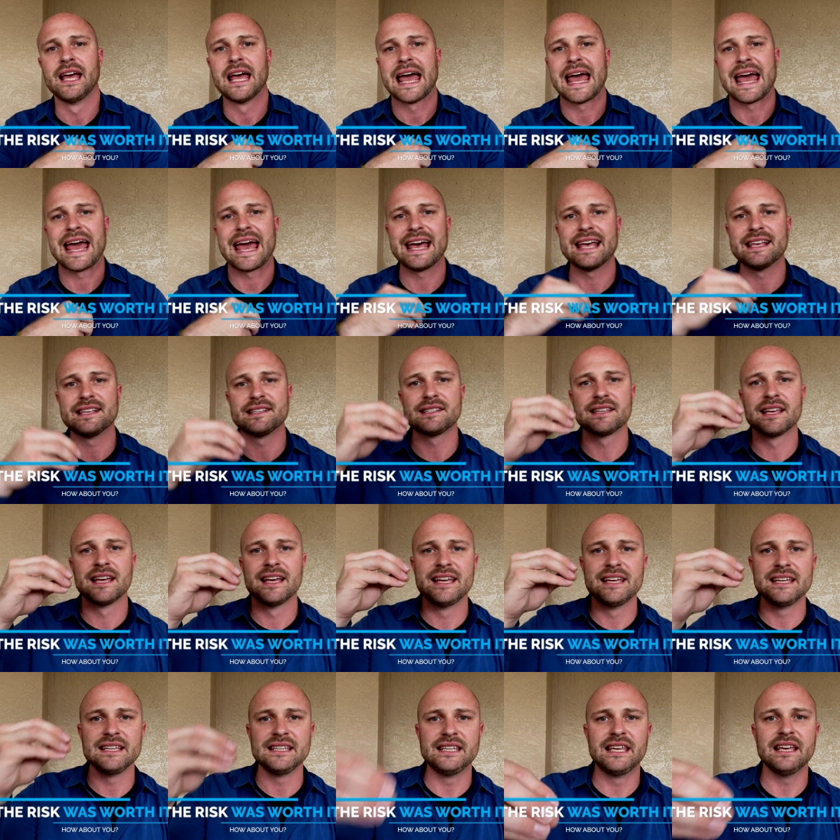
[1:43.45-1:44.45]
has
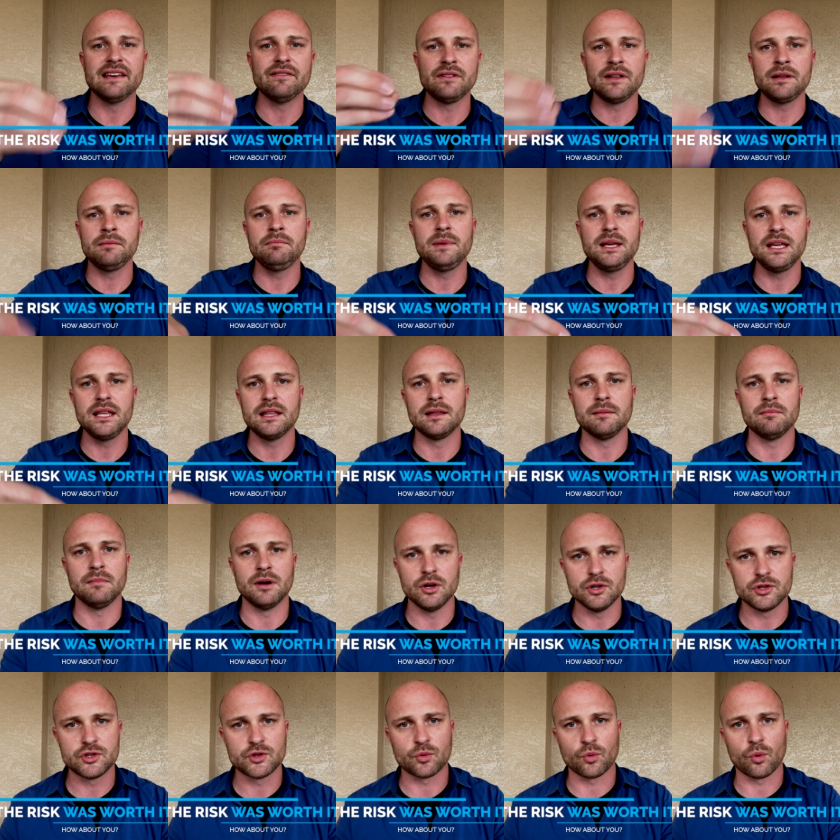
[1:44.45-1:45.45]
given me the
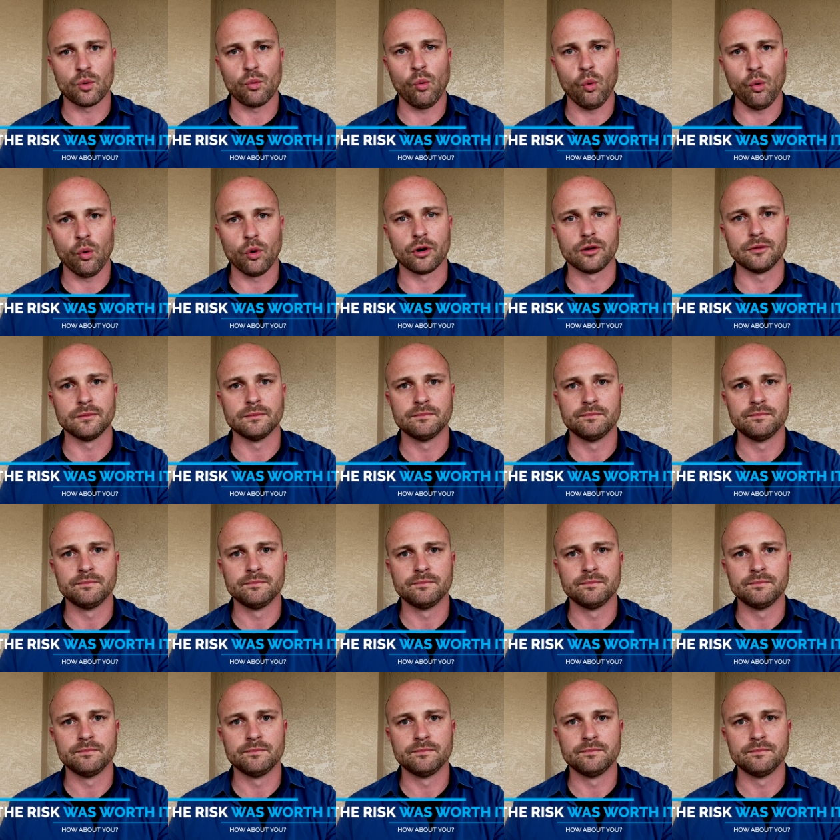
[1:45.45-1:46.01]
most reward